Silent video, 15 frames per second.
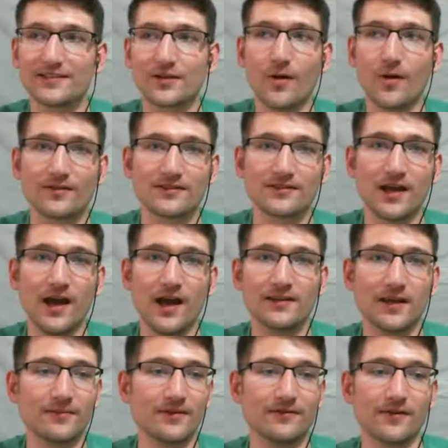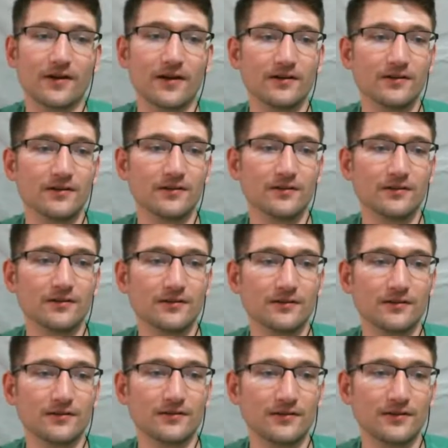a life of shit.
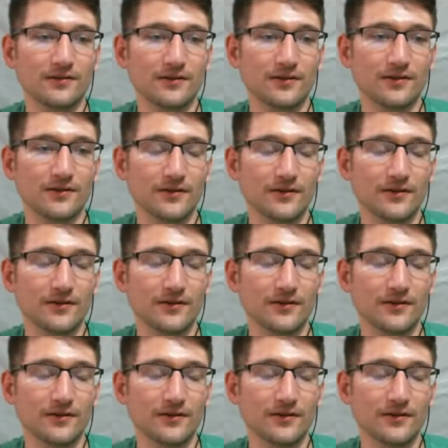Yeah,